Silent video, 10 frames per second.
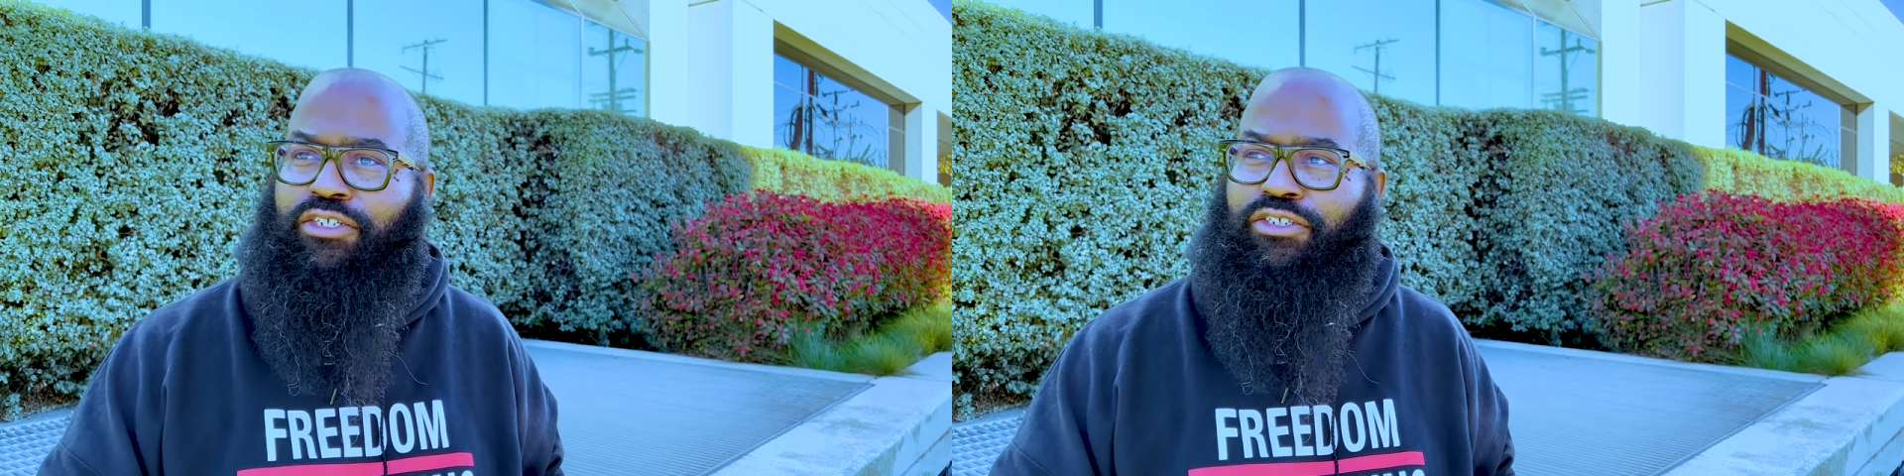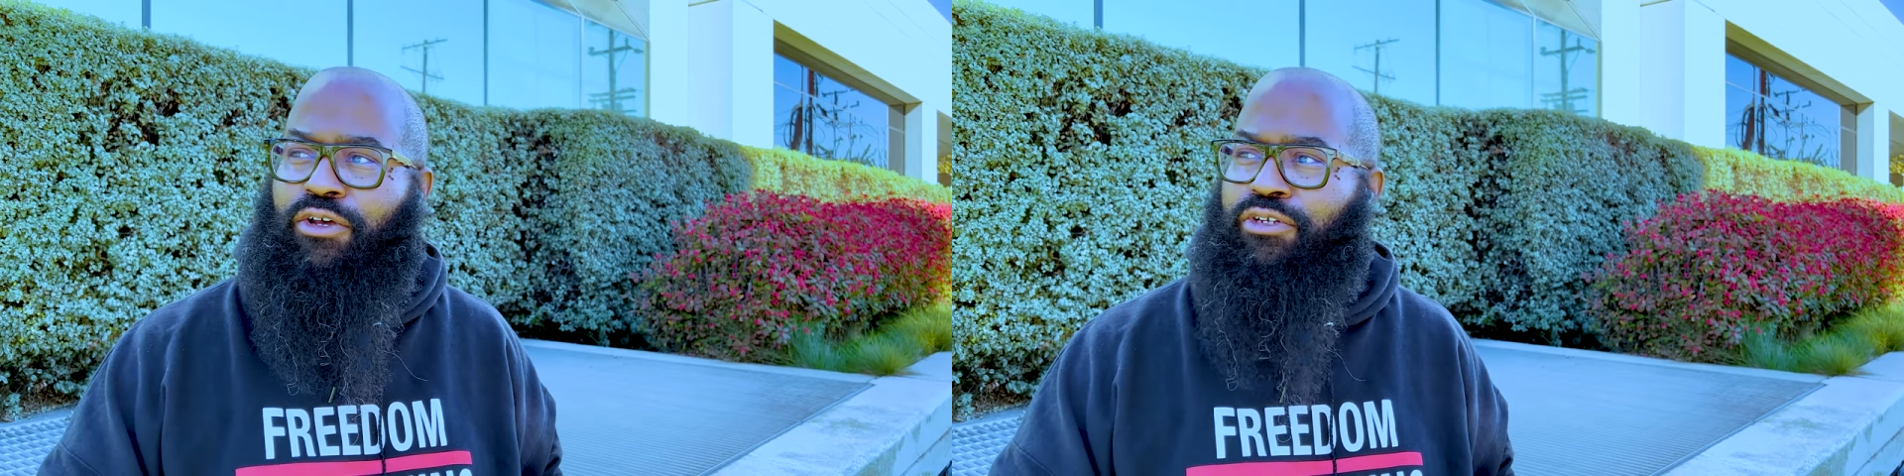
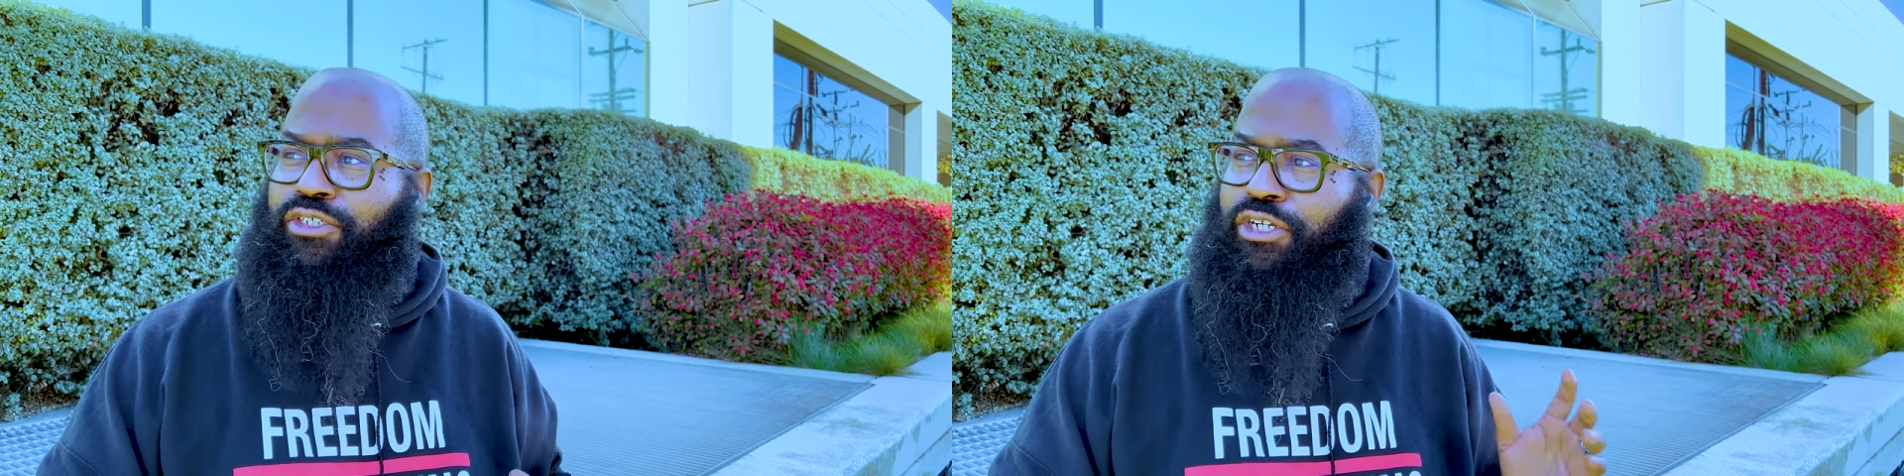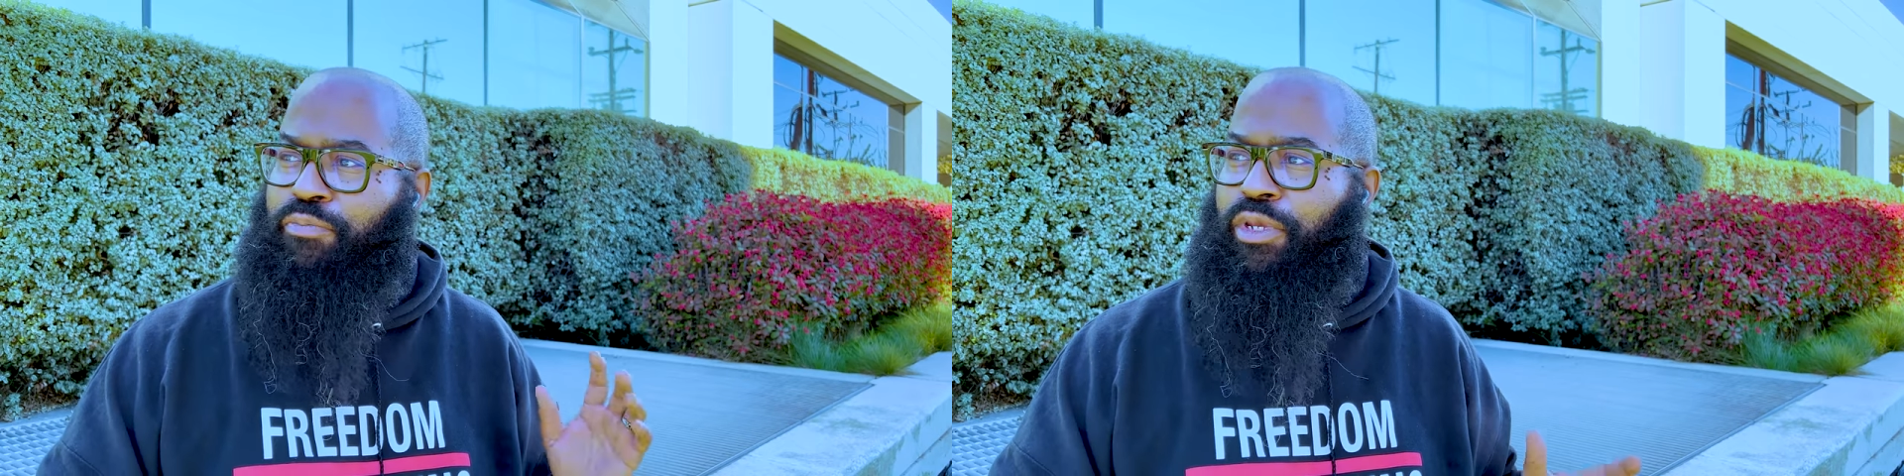so there
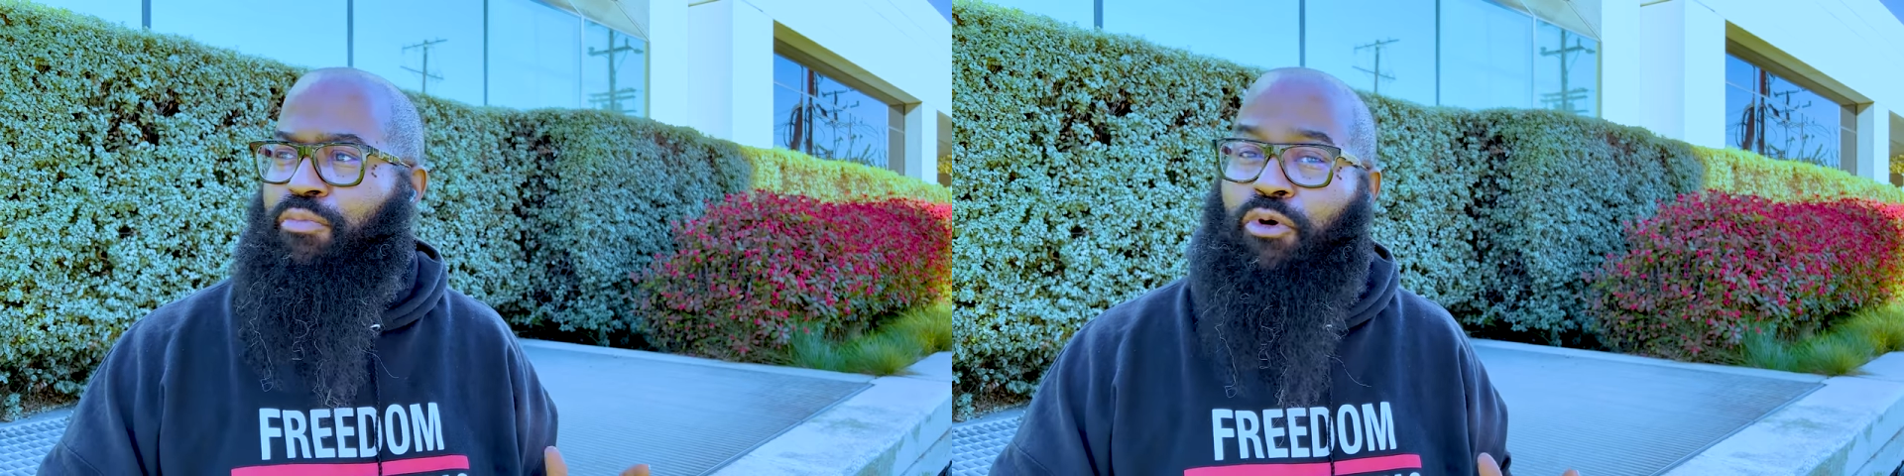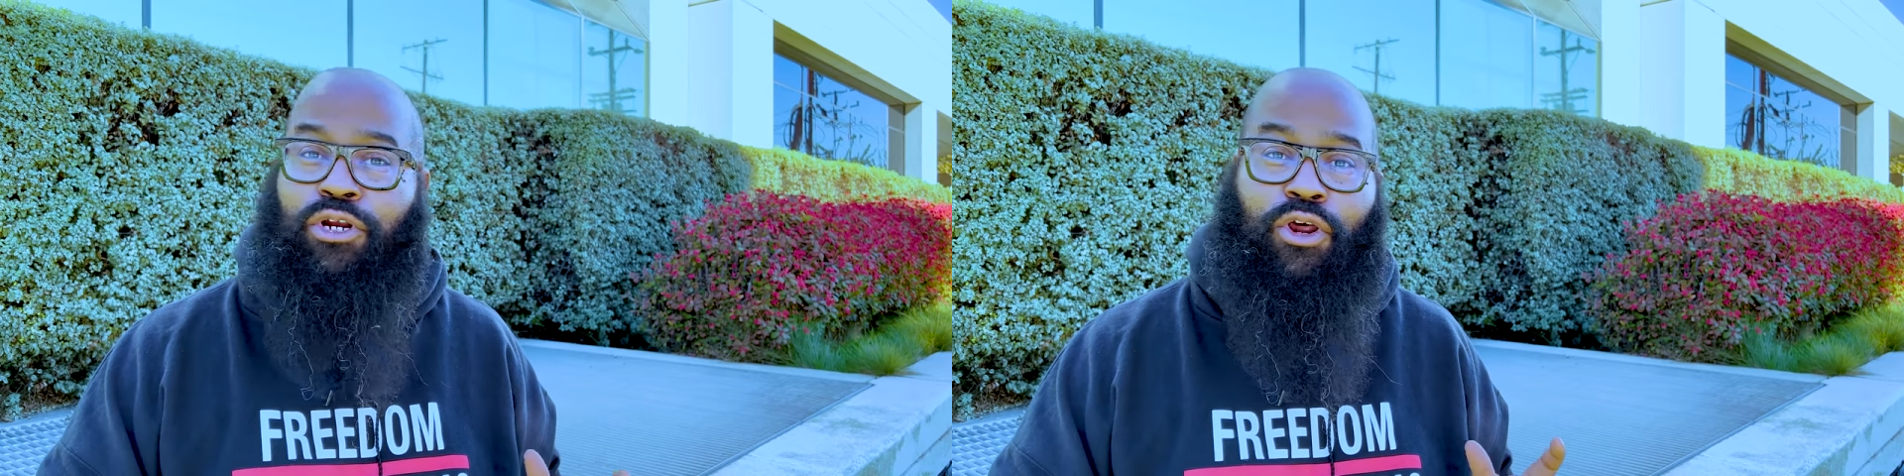should be
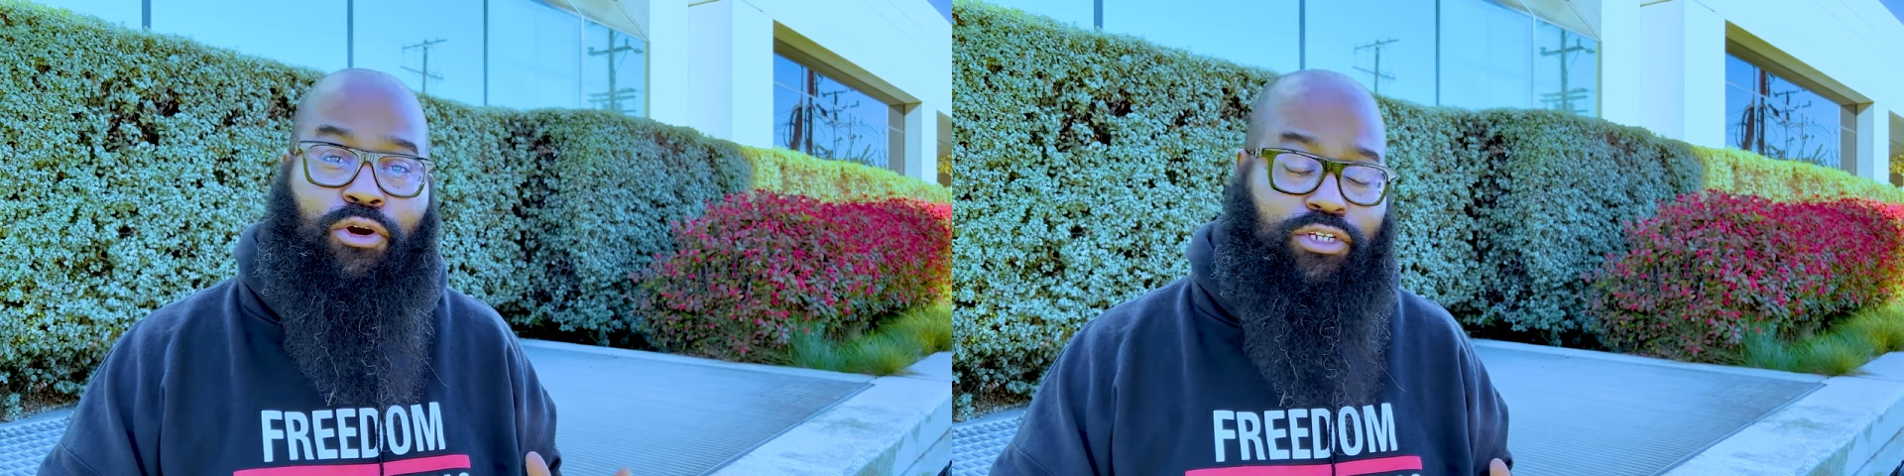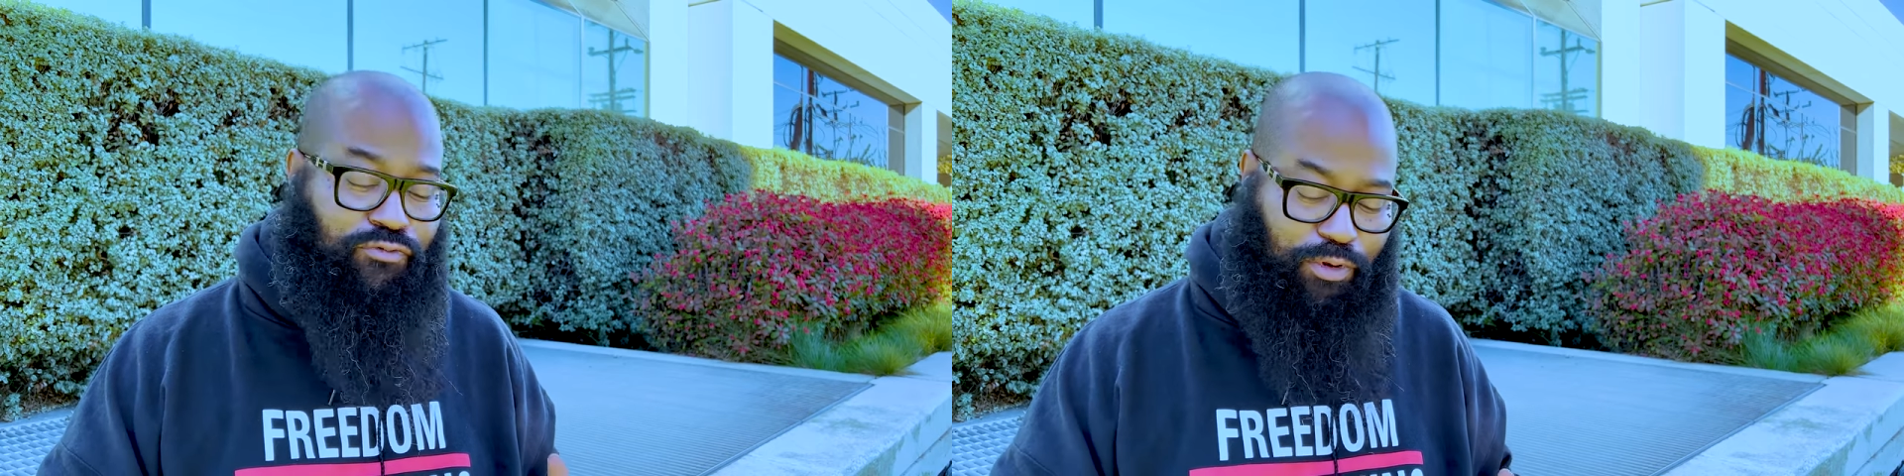more
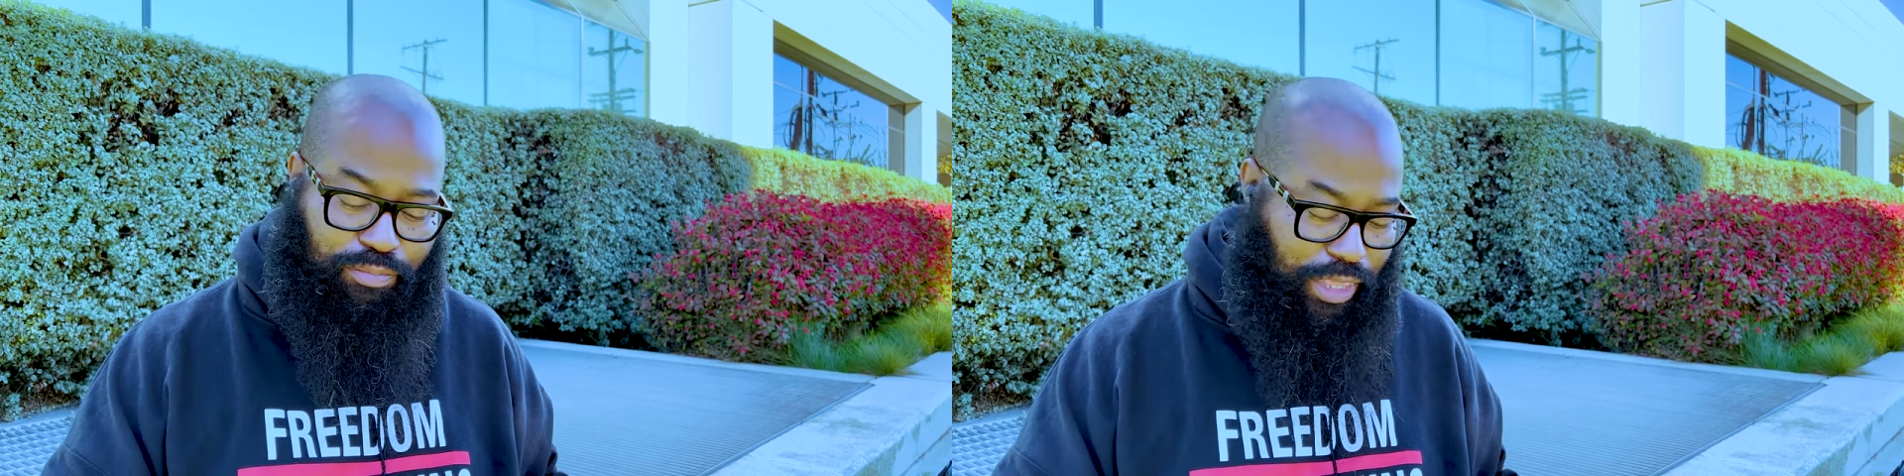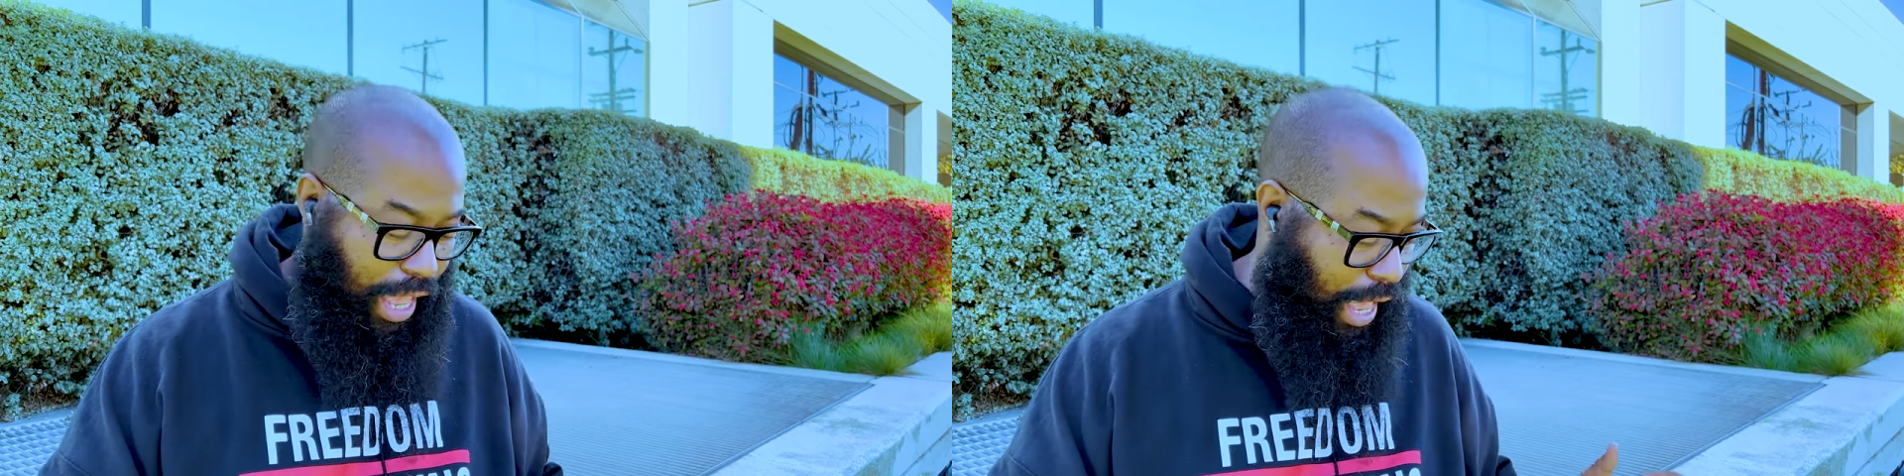noise
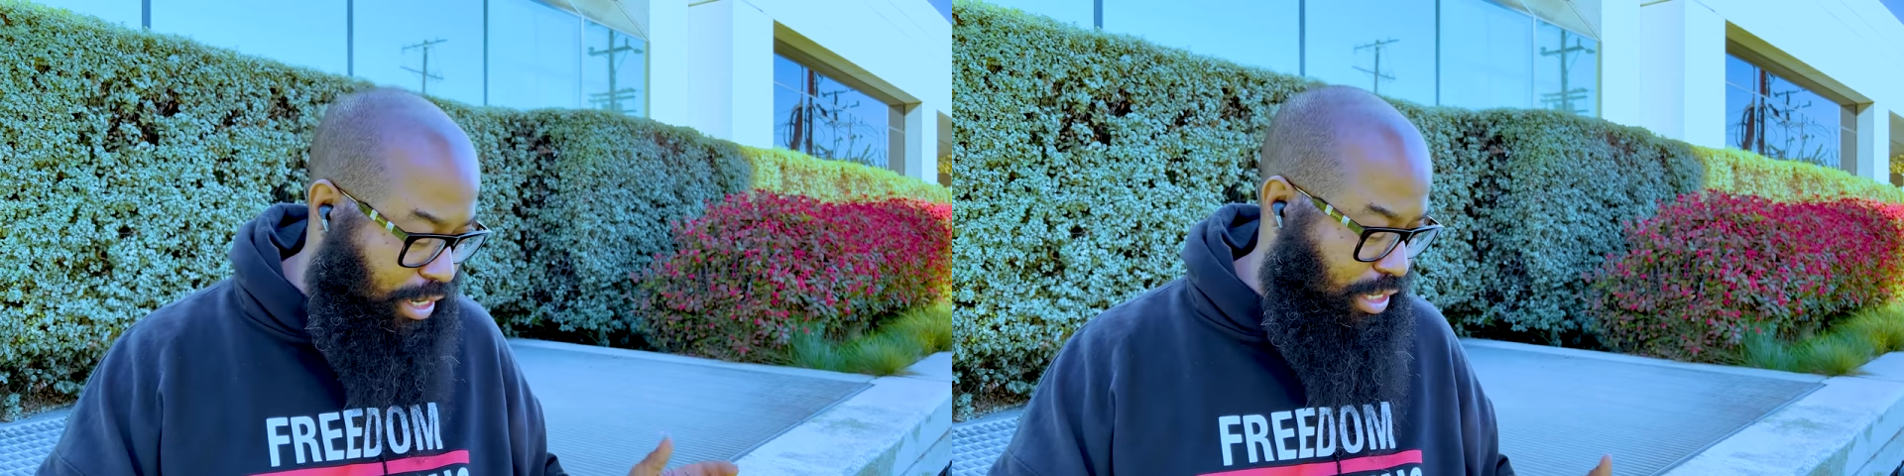from that.